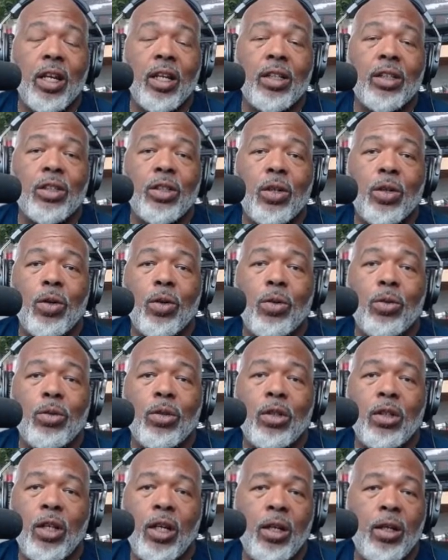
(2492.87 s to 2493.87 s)
And so
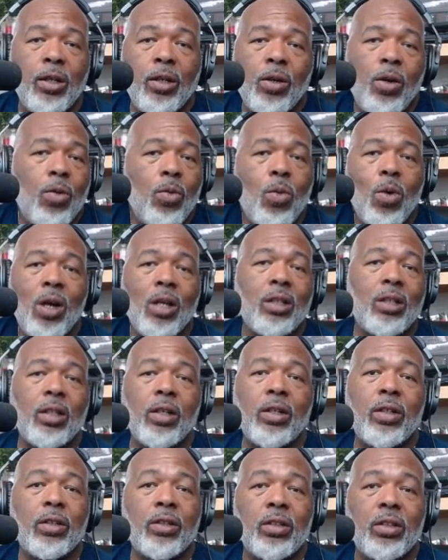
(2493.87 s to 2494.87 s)
they don't want
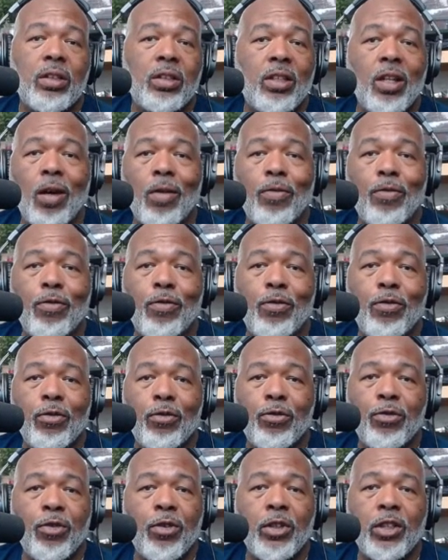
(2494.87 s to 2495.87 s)
their stuff
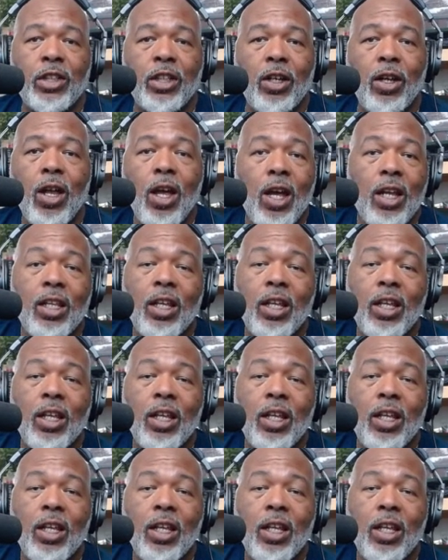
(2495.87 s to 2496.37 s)
for sale.